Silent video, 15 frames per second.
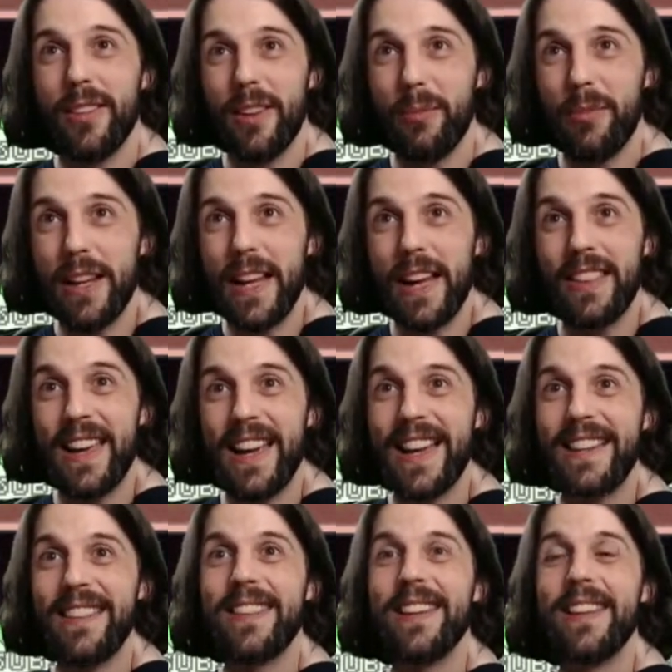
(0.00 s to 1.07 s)
something like
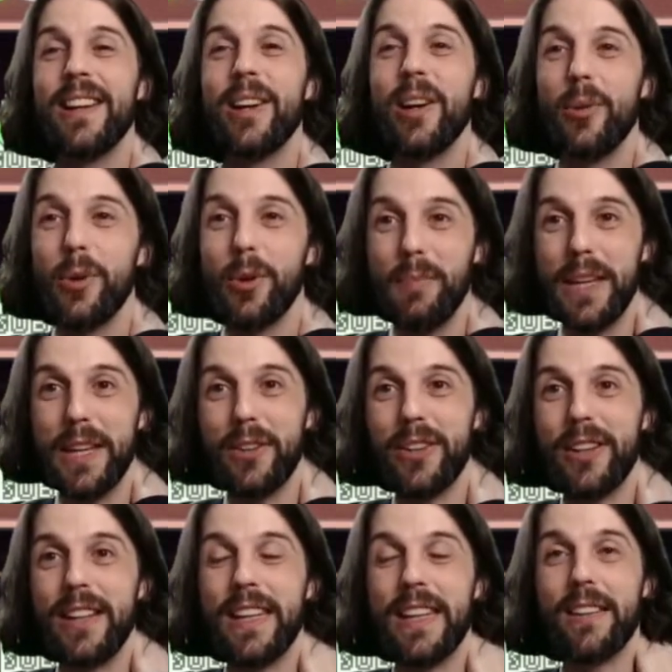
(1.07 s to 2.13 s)
that would be a
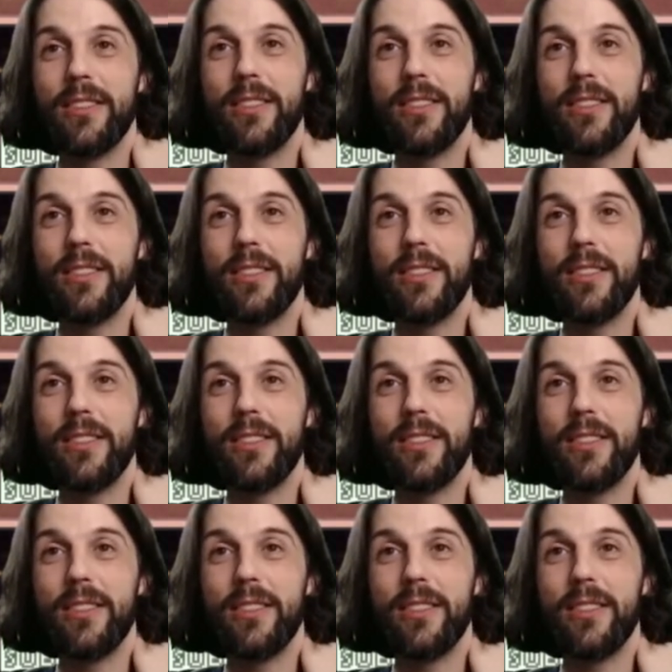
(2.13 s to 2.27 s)
good idea.